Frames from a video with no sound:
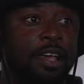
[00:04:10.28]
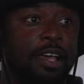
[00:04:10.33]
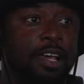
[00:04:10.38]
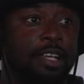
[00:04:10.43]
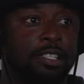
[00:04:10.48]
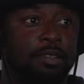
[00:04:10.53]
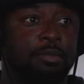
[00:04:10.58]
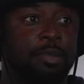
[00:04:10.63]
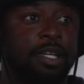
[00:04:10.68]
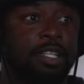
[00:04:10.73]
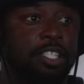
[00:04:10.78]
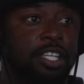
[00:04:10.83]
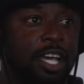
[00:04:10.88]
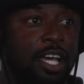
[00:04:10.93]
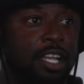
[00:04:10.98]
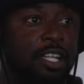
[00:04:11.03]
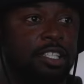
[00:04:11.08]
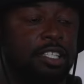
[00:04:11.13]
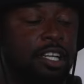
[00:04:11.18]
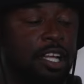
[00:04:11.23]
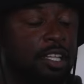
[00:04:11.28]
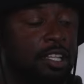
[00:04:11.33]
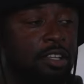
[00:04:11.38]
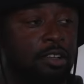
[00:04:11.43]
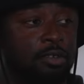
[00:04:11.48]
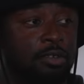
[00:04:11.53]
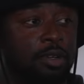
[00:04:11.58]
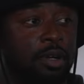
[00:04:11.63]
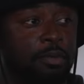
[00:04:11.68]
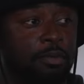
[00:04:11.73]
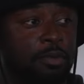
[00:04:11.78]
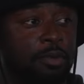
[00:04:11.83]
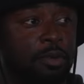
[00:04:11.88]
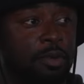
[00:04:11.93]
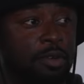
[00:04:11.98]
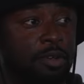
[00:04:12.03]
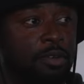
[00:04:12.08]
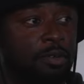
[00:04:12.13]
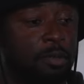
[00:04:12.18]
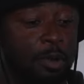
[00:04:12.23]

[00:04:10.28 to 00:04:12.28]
it's a big challenge, and I think we're up for it.